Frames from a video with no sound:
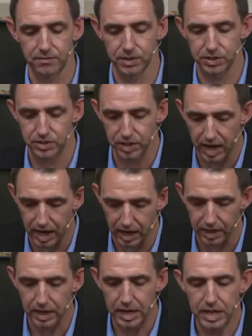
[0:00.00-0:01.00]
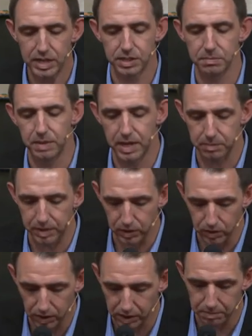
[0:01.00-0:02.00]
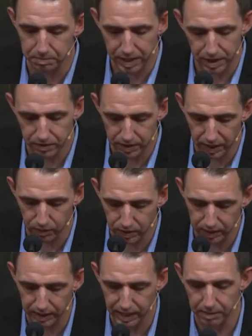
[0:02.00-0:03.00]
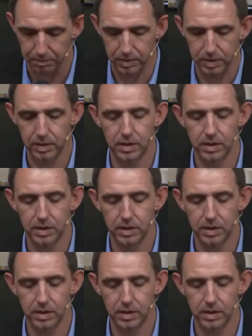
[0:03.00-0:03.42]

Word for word: a facade to make me look better than I really am.